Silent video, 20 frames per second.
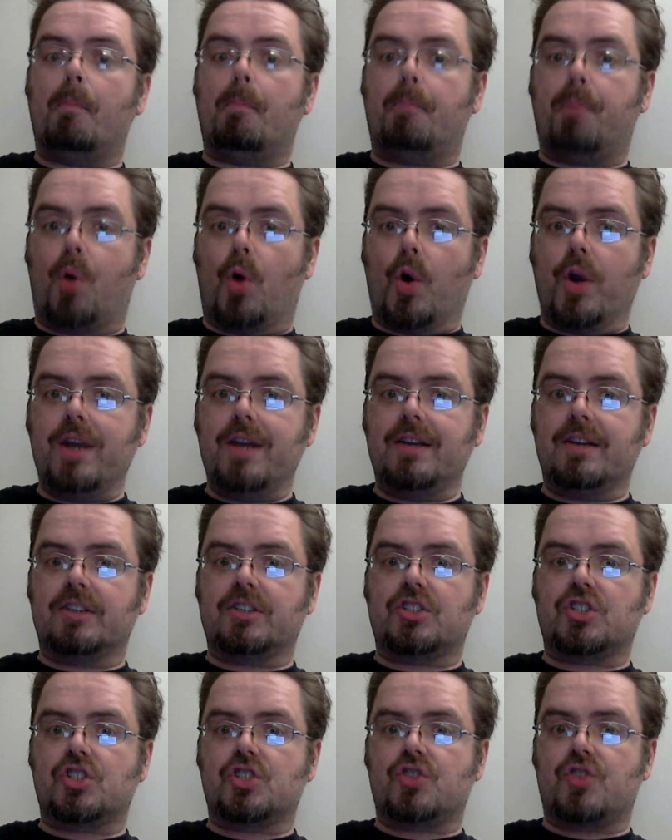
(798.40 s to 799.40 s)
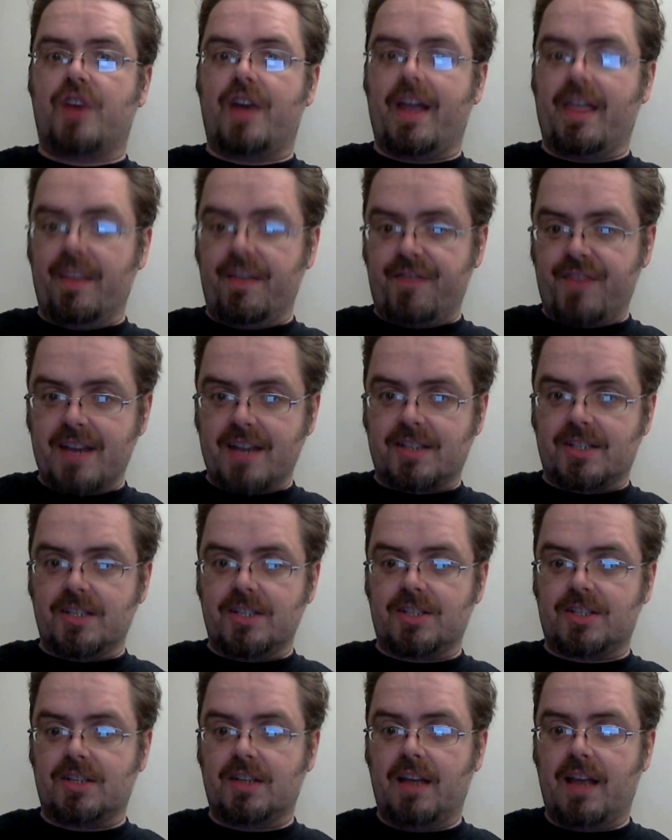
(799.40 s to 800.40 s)
point straight at their
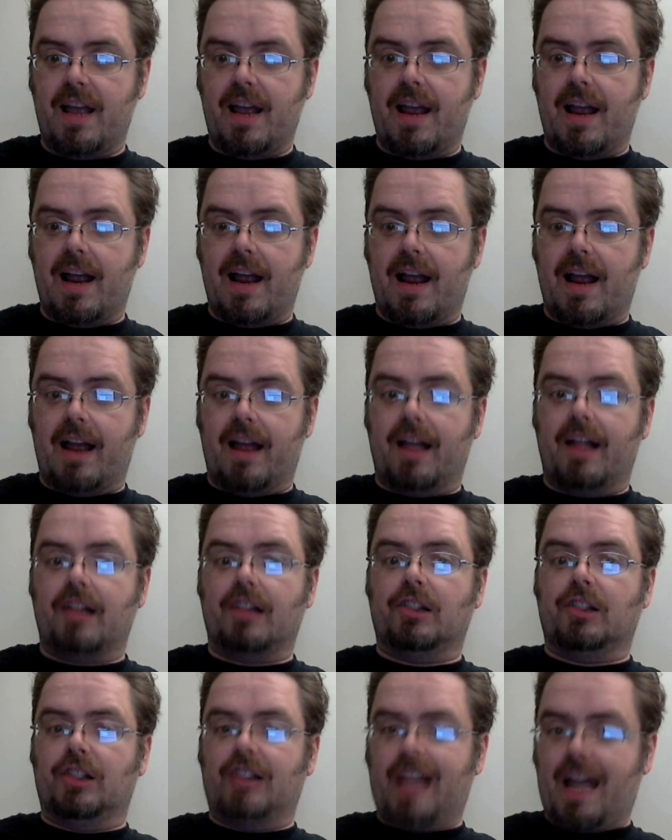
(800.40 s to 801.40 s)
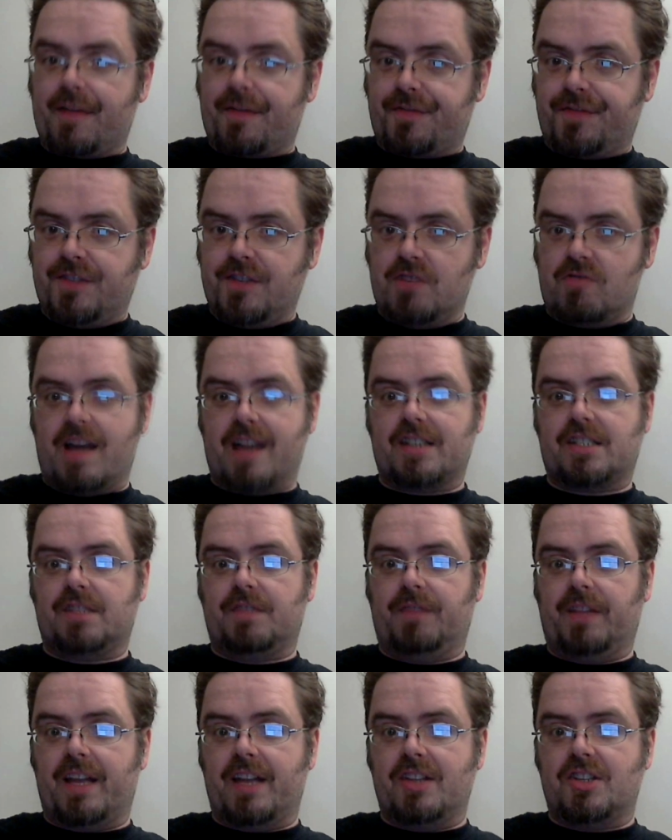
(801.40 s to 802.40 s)
faces, laugh
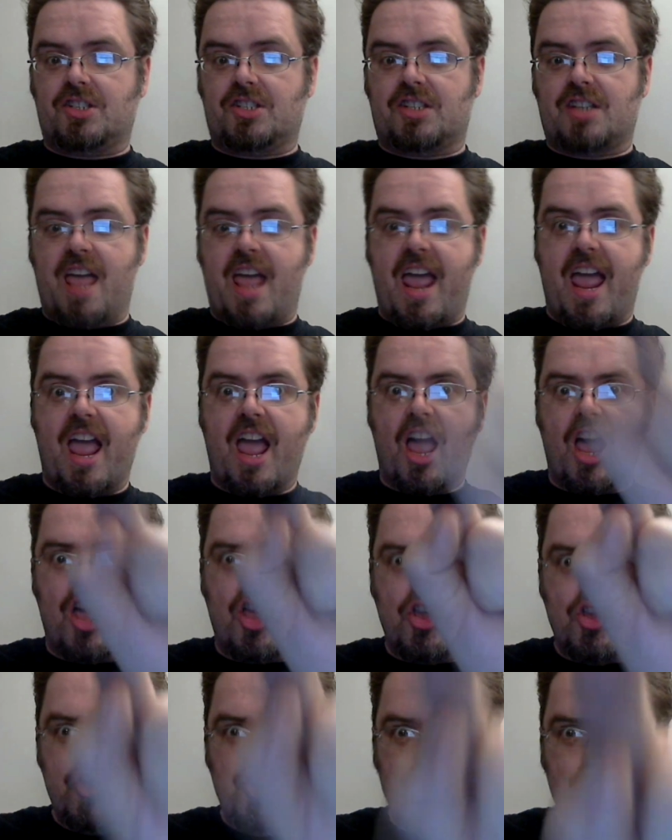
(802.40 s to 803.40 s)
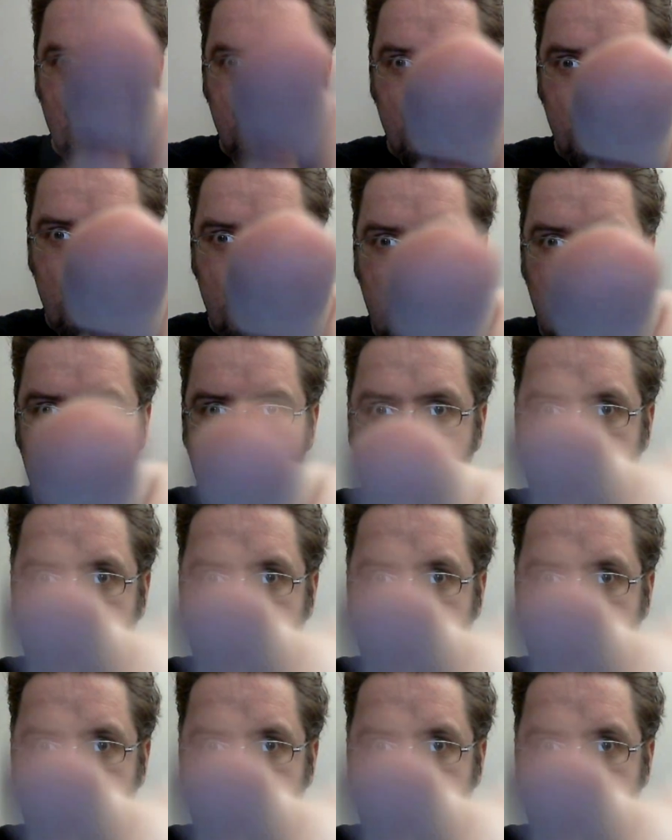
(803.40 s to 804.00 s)
derisively and say, you